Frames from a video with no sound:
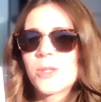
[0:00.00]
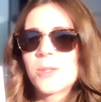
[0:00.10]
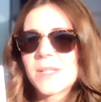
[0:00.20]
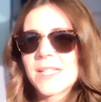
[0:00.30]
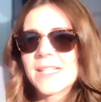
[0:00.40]

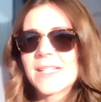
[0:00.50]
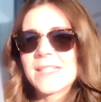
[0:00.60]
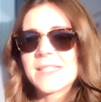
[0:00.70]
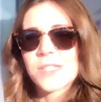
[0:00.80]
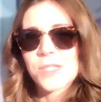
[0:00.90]

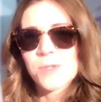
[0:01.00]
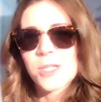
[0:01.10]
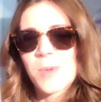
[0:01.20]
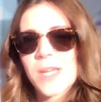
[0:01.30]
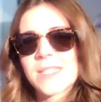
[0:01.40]
completely
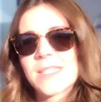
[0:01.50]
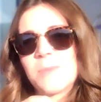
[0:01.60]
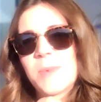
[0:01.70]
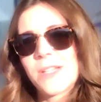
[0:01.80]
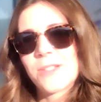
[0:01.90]
disrespected a
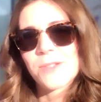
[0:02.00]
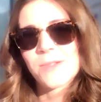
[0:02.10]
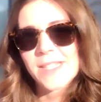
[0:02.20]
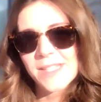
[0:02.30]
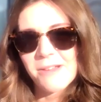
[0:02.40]

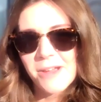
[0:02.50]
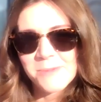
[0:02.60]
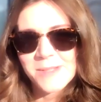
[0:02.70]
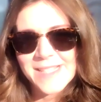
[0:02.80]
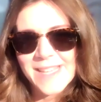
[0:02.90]
boundary that I
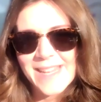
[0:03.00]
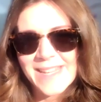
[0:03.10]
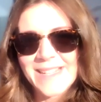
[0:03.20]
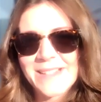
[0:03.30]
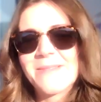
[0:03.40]
was
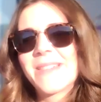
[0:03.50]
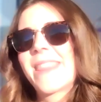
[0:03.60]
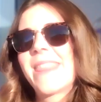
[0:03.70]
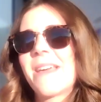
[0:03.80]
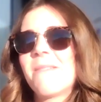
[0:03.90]
setting
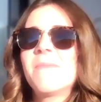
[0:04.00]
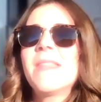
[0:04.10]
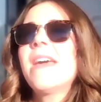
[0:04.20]
with them.